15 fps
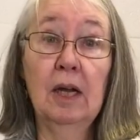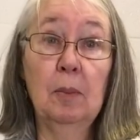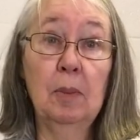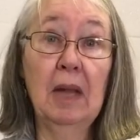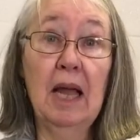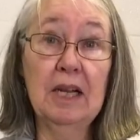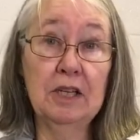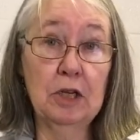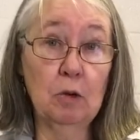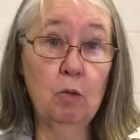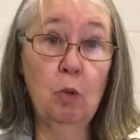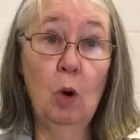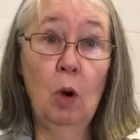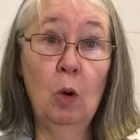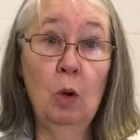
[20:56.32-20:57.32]
plastic
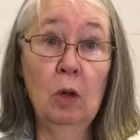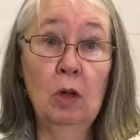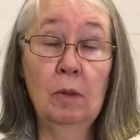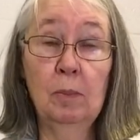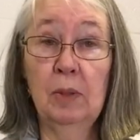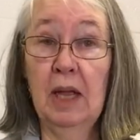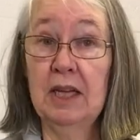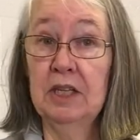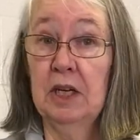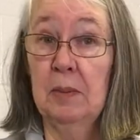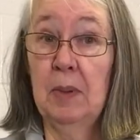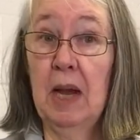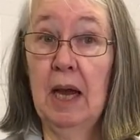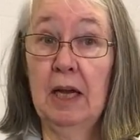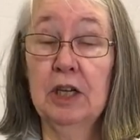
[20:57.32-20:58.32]
roll, plastic
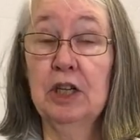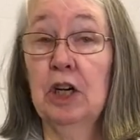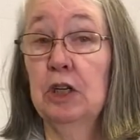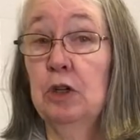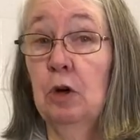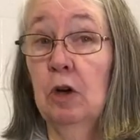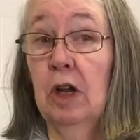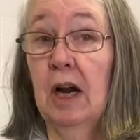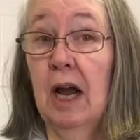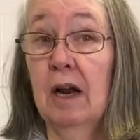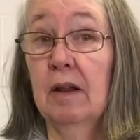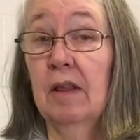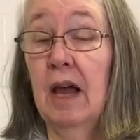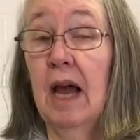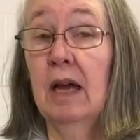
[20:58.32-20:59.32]
package. I took it out
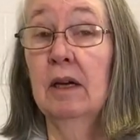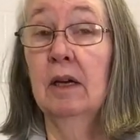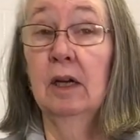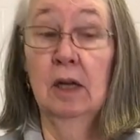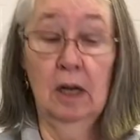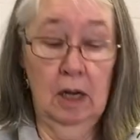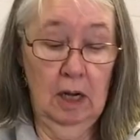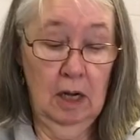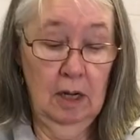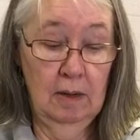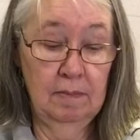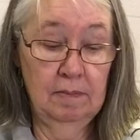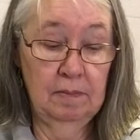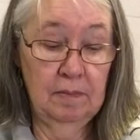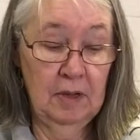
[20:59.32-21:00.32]
of that.
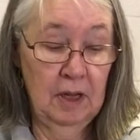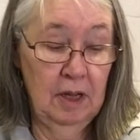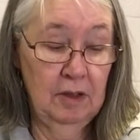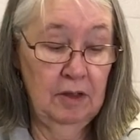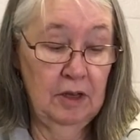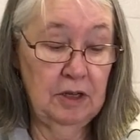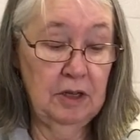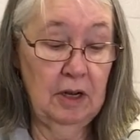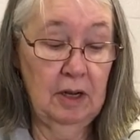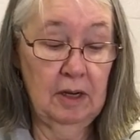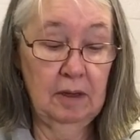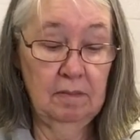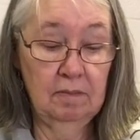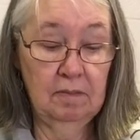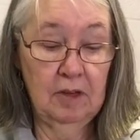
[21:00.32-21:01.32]
This I
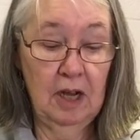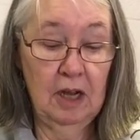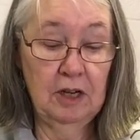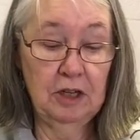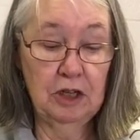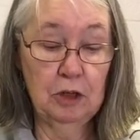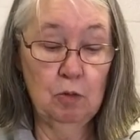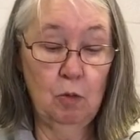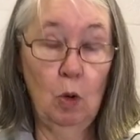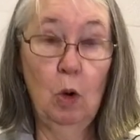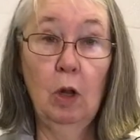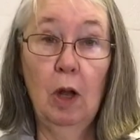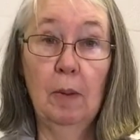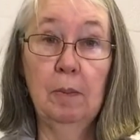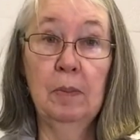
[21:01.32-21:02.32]
can kind of just
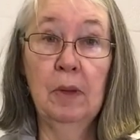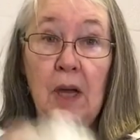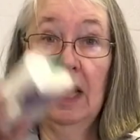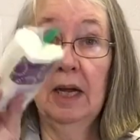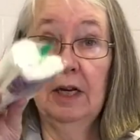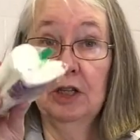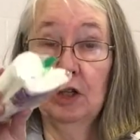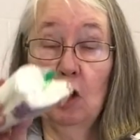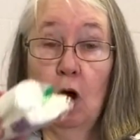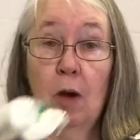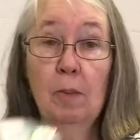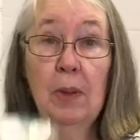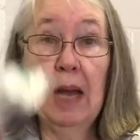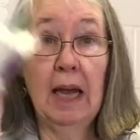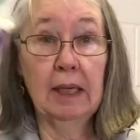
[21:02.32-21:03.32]
roll up, and it's
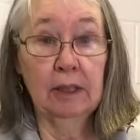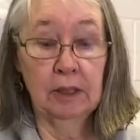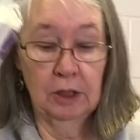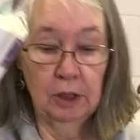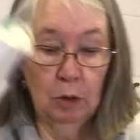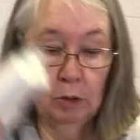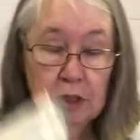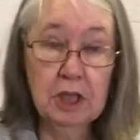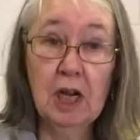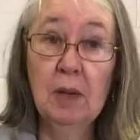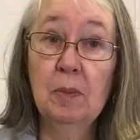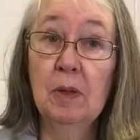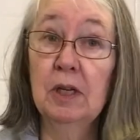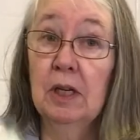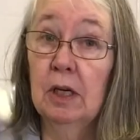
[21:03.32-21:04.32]
compact. You always
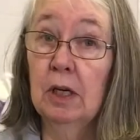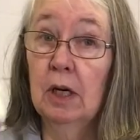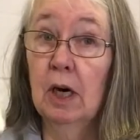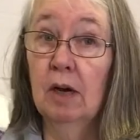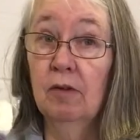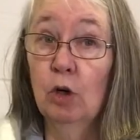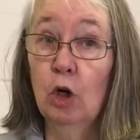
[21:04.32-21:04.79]
keep it. You never